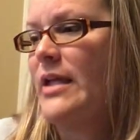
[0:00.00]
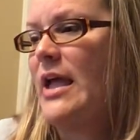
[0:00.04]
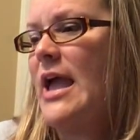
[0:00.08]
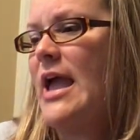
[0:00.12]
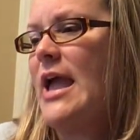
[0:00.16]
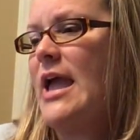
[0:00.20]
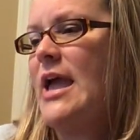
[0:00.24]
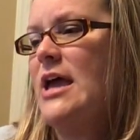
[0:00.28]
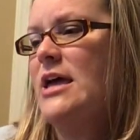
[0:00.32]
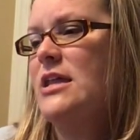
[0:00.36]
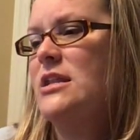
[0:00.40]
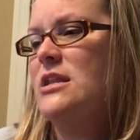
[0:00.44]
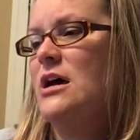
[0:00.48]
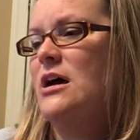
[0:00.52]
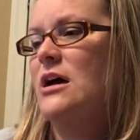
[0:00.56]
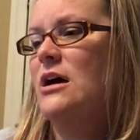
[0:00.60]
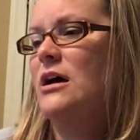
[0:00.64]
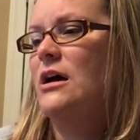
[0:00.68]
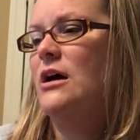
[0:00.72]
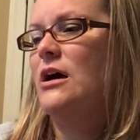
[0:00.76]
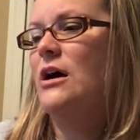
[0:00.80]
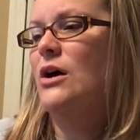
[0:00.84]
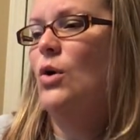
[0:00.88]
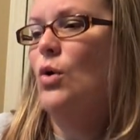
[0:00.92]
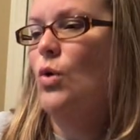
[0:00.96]
Anne
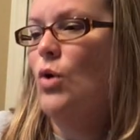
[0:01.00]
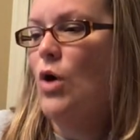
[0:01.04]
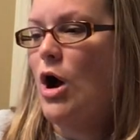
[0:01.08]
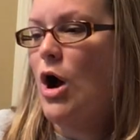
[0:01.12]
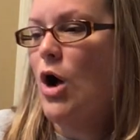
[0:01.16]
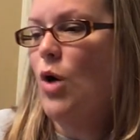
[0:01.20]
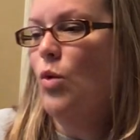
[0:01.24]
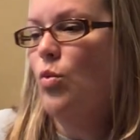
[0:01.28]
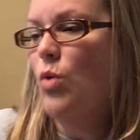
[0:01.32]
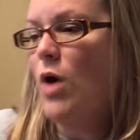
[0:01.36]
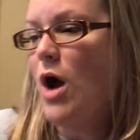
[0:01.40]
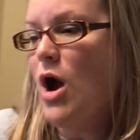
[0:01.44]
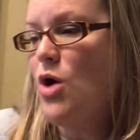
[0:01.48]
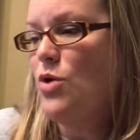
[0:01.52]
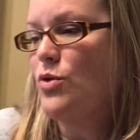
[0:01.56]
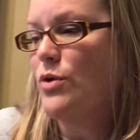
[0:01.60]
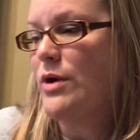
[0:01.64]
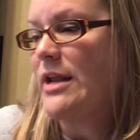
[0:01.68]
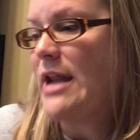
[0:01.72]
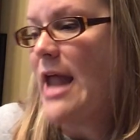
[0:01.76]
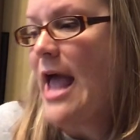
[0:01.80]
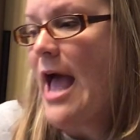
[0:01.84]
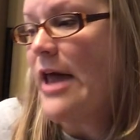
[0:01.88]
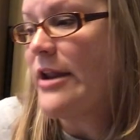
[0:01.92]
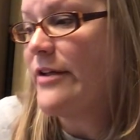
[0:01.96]
awoke,
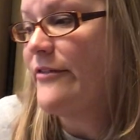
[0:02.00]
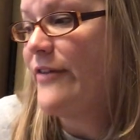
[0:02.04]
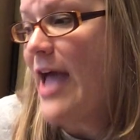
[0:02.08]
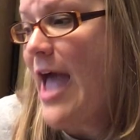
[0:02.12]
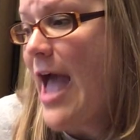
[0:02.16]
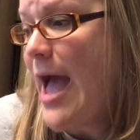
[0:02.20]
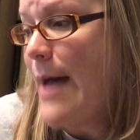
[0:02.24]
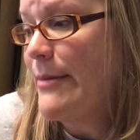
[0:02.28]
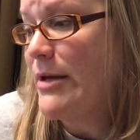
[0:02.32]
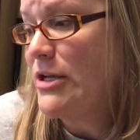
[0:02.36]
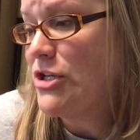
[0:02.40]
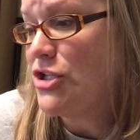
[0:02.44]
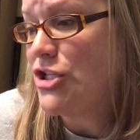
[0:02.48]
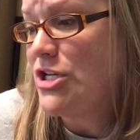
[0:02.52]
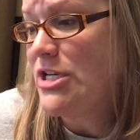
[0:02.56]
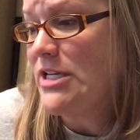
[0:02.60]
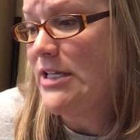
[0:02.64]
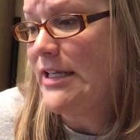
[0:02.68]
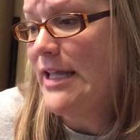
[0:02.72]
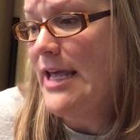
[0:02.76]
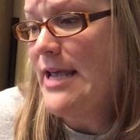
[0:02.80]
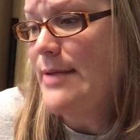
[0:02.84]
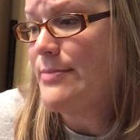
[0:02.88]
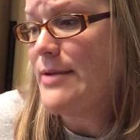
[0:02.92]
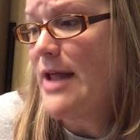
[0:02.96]
and out of habit she
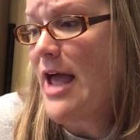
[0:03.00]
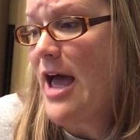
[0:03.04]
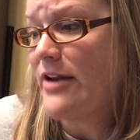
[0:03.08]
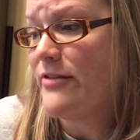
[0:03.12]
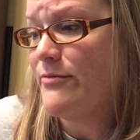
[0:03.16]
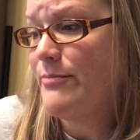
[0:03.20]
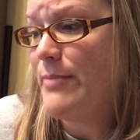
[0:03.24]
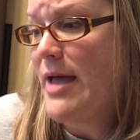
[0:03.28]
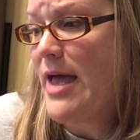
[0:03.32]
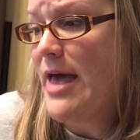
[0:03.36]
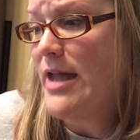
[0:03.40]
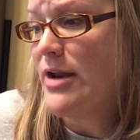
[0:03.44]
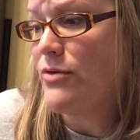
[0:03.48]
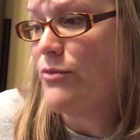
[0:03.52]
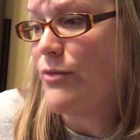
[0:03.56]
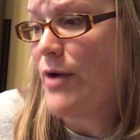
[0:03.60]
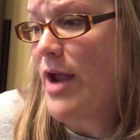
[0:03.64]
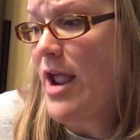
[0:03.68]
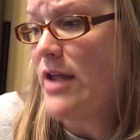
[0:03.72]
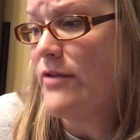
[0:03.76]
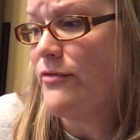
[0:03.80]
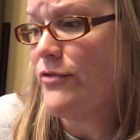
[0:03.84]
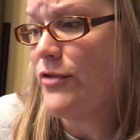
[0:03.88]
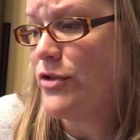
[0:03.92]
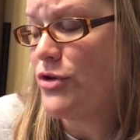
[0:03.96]
leaped out of bed and
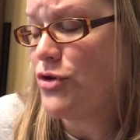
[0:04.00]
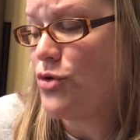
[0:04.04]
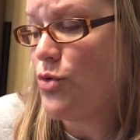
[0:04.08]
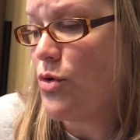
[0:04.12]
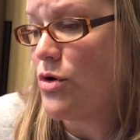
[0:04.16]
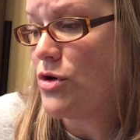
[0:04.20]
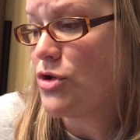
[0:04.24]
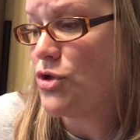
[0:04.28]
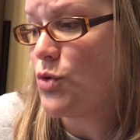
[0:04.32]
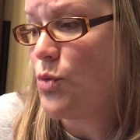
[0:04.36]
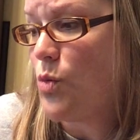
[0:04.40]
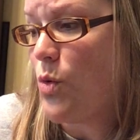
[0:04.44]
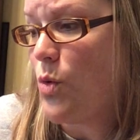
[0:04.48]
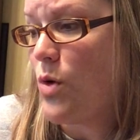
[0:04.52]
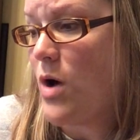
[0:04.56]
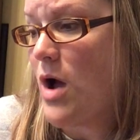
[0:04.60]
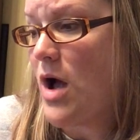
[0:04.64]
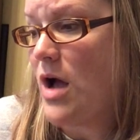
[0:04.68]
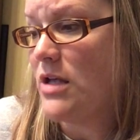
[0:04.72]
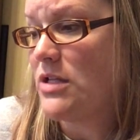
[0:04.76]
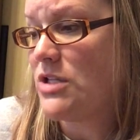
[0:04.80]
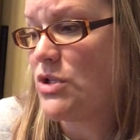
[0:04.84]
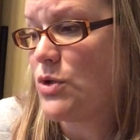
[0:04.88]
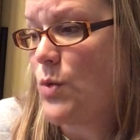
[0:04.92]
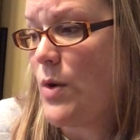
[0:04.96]
ran for the door
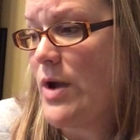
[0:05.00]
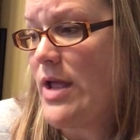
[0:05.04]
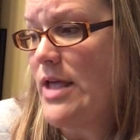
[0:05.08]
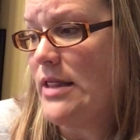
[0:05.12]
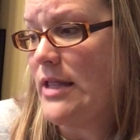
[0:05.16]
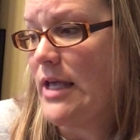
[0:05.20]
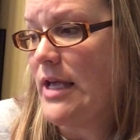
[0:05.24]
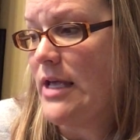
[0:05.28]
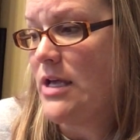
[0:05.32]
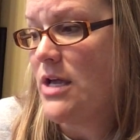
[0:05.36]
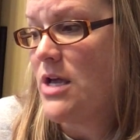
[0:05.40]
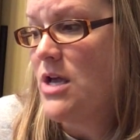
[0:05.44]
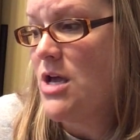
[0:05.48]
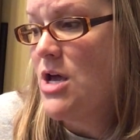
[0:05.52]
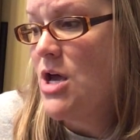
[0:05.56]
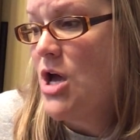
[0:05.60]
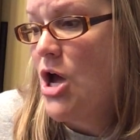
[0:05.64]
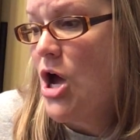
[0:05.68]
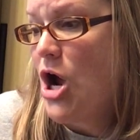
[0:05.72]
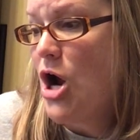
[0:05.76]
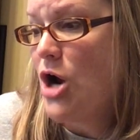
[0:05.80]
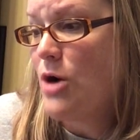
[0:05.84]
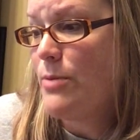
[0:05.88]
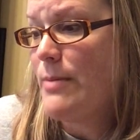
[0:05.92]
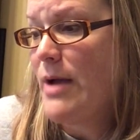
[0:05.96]
squealing.
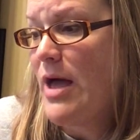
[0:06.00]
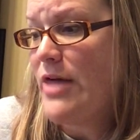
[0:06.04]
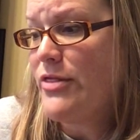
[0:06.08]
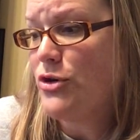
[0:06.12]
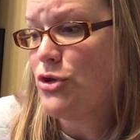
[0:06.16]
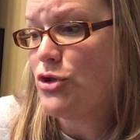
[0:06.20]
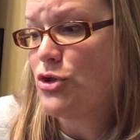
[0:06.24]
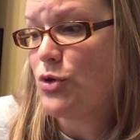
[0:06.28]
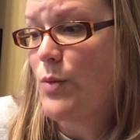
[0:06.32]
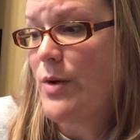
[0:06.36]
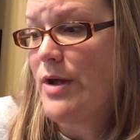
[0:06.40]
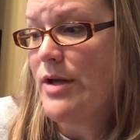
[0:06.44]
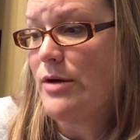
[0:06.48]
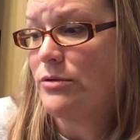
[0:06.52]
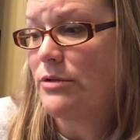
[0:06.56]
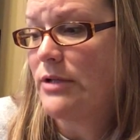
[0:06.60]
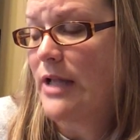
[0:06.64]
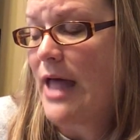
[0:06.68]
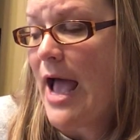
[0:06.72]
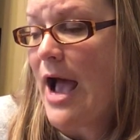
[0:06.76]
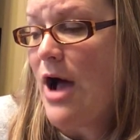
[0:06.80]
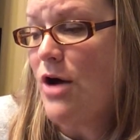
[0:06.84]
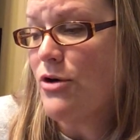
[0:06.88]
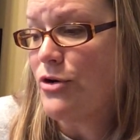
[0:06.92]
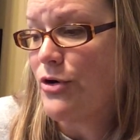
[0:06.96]
Her mother squealed
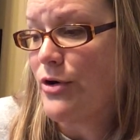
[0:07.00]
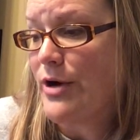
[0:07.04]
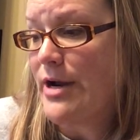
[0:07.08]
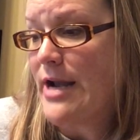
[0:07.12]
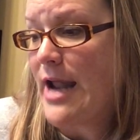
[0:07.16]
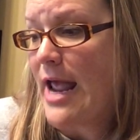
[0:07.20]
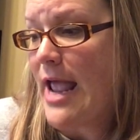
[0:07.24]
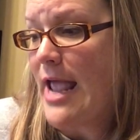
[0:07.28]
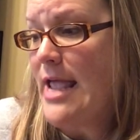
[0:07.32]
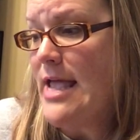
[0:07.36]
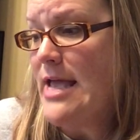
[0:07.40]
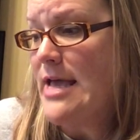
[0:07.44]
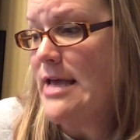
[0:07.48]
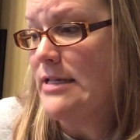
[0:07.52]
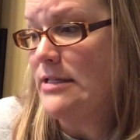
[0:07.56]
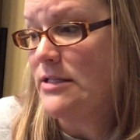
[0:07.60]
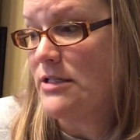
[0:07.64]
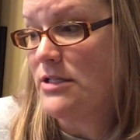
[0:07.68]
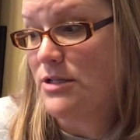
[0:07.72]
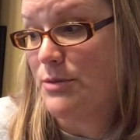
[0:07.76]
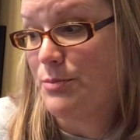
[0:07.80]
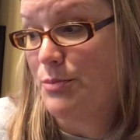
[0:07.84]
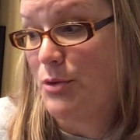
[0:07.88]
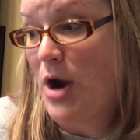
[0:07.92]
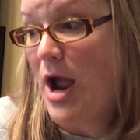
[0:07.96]
louder, and Anne,
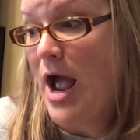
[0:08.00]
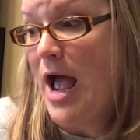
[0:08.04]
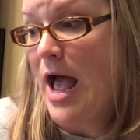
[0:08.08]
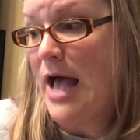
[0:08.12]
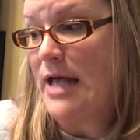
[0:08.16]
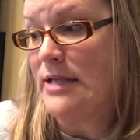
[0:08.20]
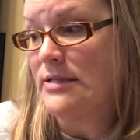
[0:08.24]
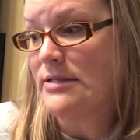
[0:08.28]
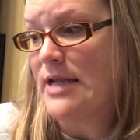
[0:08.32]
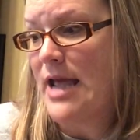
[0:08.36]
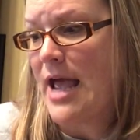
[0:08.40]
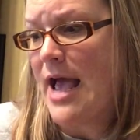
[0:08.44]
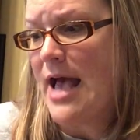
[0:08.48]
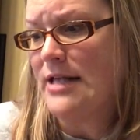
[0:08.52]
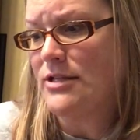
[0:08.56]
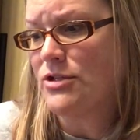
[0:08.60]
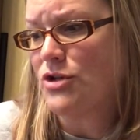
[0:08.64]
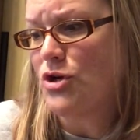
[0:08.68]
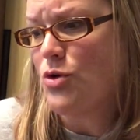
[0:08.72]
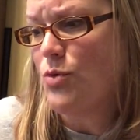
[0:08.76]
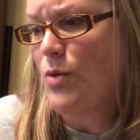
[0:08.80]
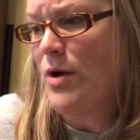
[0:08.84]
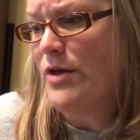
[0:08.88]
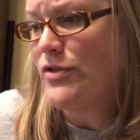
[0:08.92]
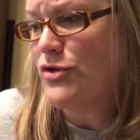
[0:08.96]
surprised,
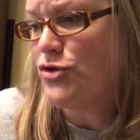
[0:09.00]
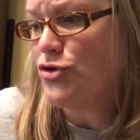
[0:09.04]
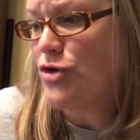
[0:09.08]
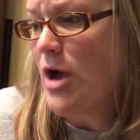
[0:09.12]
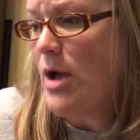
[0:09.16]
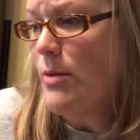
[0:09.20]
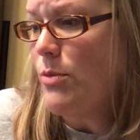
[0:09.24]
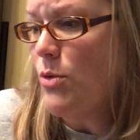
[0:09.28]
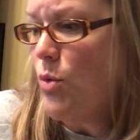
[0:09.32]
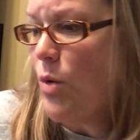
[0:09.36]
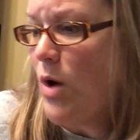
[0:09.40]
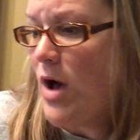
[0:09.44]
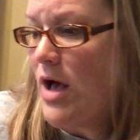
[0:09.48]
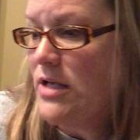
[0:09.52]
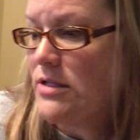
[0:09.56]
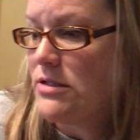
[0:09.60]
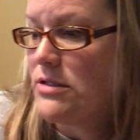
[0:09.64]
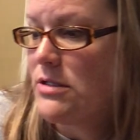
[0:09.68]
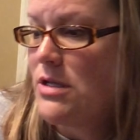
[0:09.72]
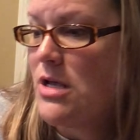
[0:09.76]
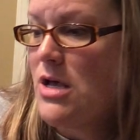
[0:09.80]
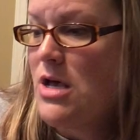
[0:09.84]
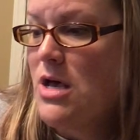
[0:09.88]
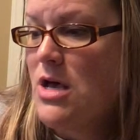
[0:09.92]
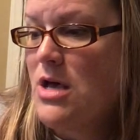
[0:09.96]
asked her what the trouble
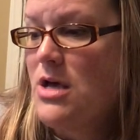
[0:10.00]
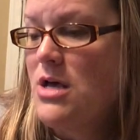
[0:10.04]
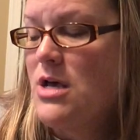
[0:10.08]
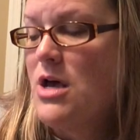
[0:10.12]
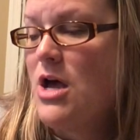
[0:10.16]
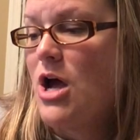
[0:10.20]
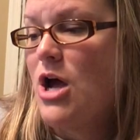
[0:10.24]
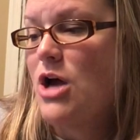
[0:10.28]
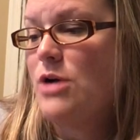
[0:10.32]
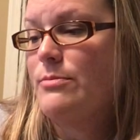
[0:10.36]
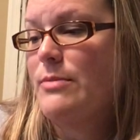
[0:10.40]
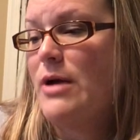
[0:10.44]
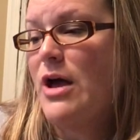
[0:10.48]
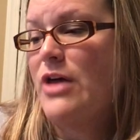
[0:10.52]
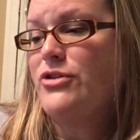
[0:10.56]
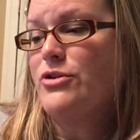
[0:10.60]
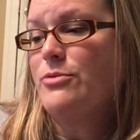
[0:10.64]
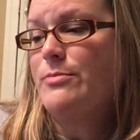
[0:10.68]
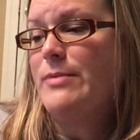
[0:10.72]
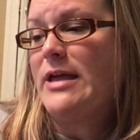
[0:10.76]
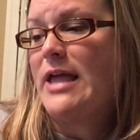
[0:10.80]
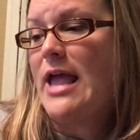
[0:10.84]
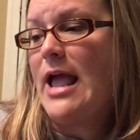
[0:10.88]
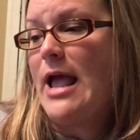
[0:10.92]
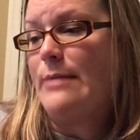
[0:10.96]
was. Her mother
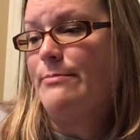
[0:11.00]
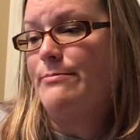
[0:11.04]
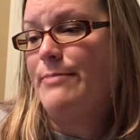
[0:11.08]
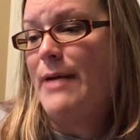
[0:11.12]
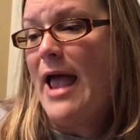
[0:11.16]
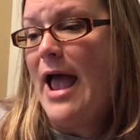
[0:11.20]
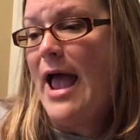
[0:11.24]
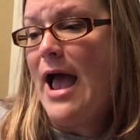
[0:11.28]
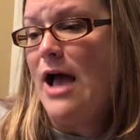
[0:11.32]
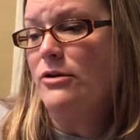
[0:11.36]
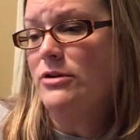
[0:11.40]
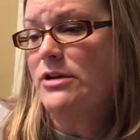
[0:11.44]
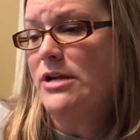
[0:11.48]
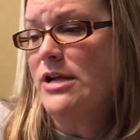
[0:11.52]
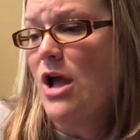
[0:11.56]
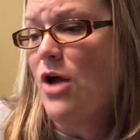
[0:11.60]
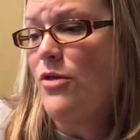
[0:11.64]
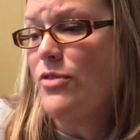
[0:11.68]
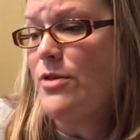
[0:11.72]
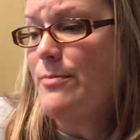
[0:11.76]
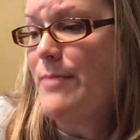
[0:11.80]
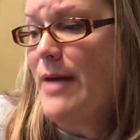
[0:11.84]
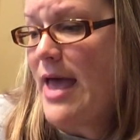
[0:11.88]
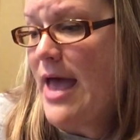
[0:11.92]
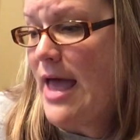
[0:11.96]
began pounding on
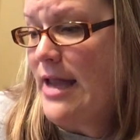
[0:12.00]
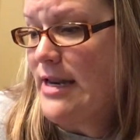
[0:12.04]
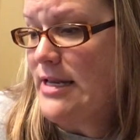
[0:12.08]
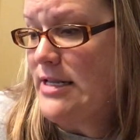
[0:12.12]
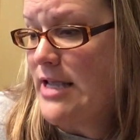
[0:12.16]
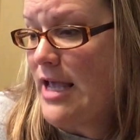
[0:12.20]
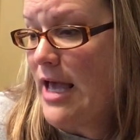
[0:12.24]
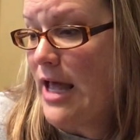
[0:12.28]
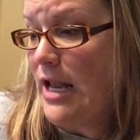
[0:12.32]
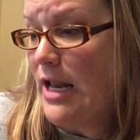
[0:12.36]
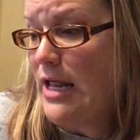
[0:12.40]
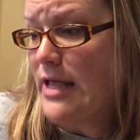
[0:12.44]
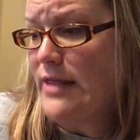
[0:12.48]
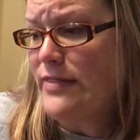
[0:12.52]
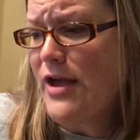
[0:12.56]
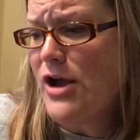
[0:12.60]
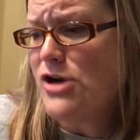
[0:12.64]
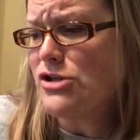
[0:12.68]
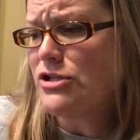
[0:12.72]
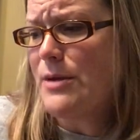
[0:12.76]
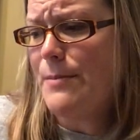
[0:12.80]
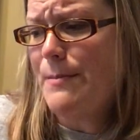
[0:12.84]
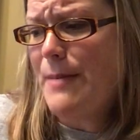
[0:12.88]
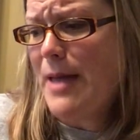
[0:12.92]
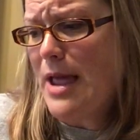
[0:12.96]
the bed and yelling,
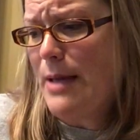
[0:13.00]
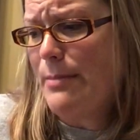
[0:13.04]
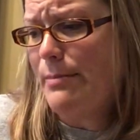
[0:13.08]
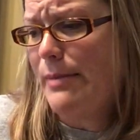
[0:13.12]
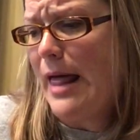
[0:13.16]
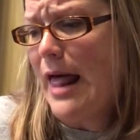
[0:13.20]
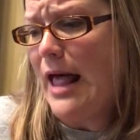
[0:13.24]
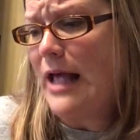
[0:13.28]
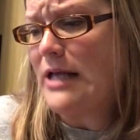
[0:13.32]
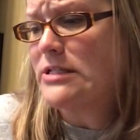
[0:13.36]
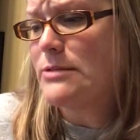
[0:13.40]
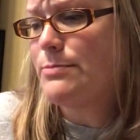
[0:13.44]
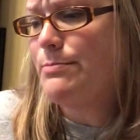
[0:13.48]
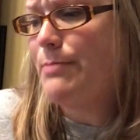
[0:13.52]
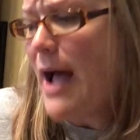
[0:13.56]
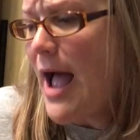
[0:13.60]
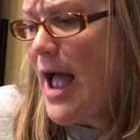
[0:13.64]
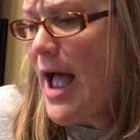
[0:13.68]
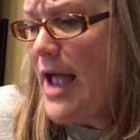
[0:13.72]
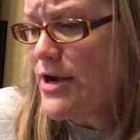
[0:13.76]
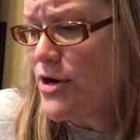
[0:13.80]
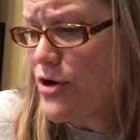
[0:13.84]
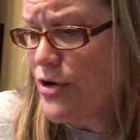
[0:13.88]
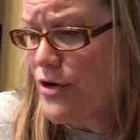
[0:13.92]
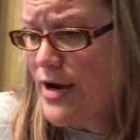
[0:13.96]
"There's a big black
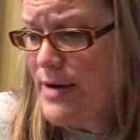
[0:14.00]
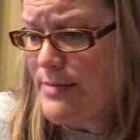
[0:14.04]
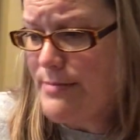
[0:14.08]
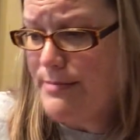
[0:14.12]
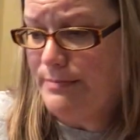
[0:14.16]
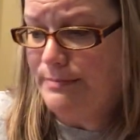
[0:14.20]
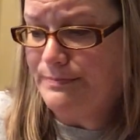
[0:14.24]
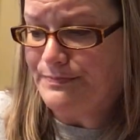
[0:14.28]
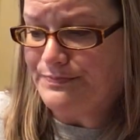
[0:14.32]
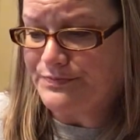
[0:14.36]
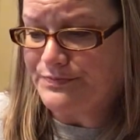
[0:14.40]
spider in